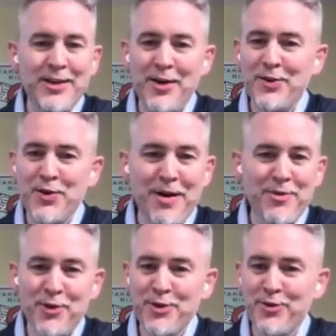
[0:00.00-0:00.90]
to do my
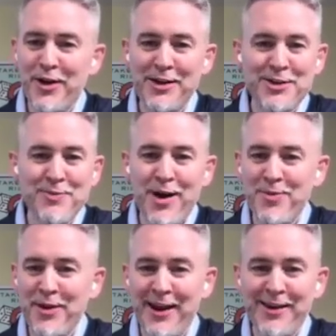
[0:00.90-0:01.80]
first flight in a small
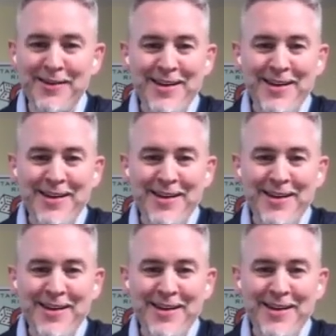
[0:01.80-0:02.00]
plane.